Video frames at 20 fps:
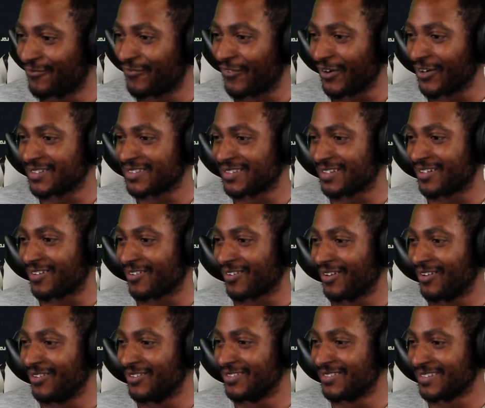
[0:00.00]
First the
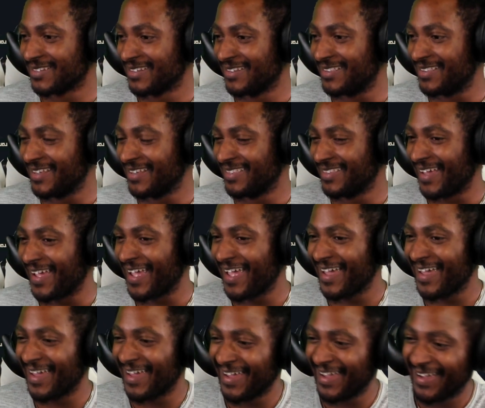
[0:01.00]
crows, then the
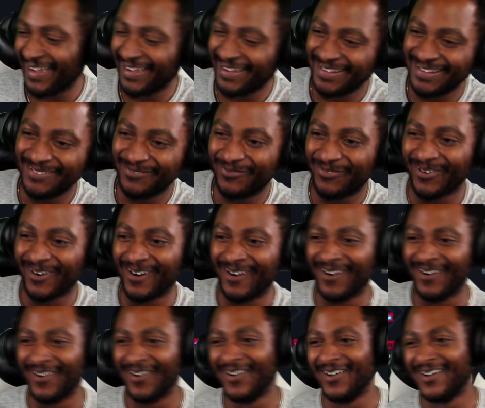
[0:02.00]
head,
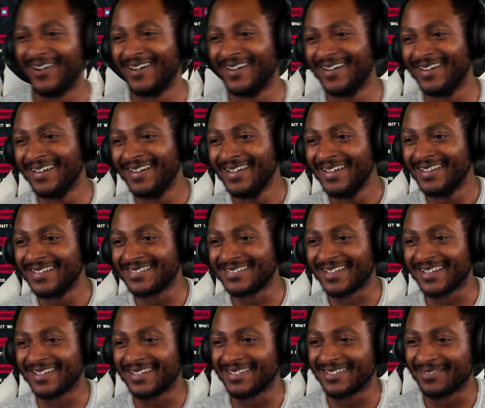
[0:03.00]
bro. This
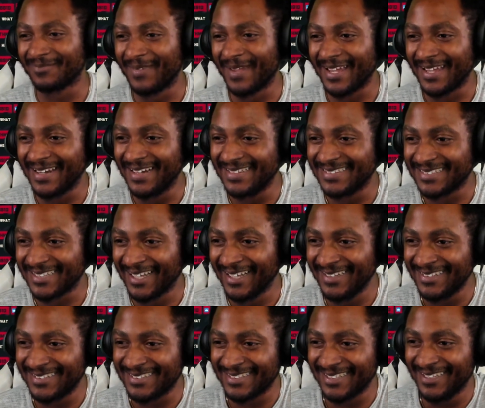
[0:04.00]
nigga doesn't make any
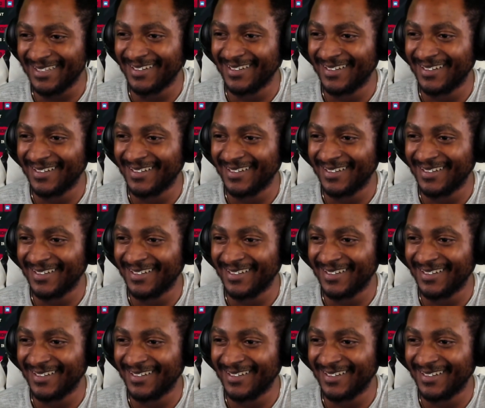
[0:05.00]
sense